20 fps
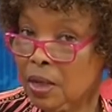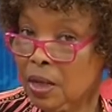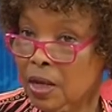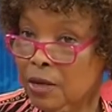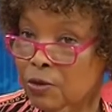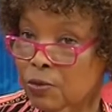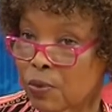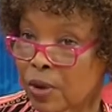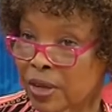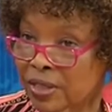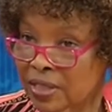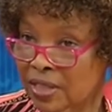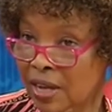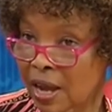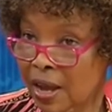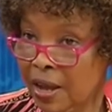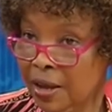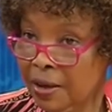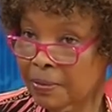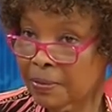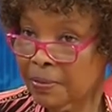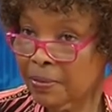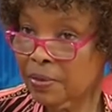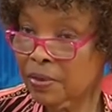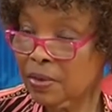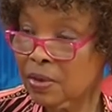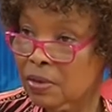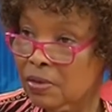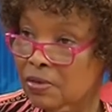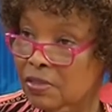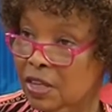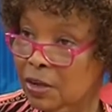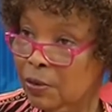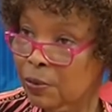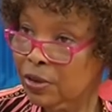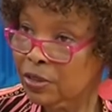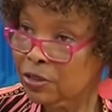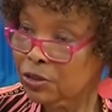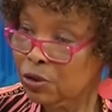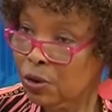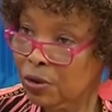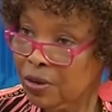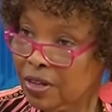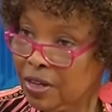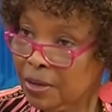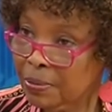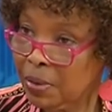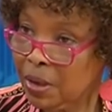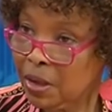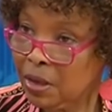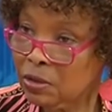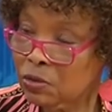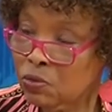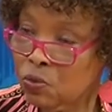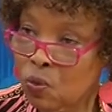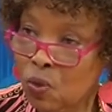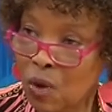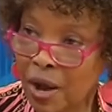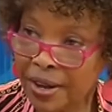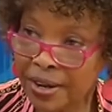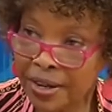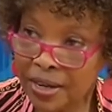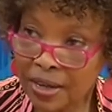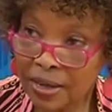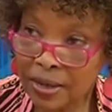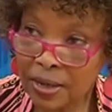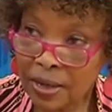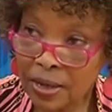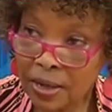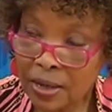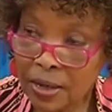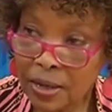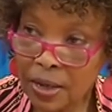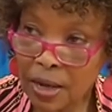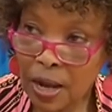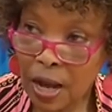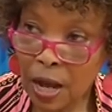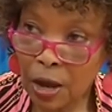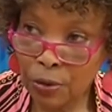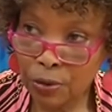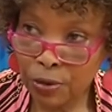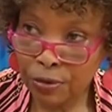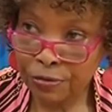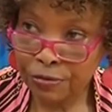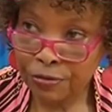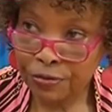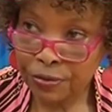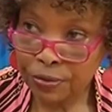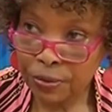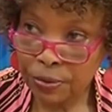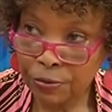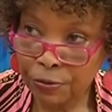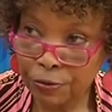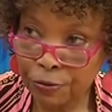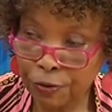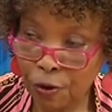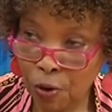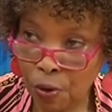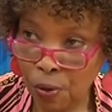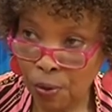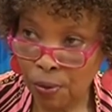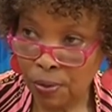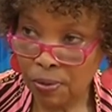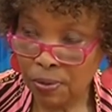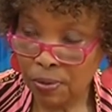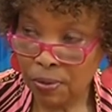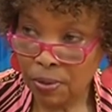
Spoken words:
at one time they were talking about 1 out of 4.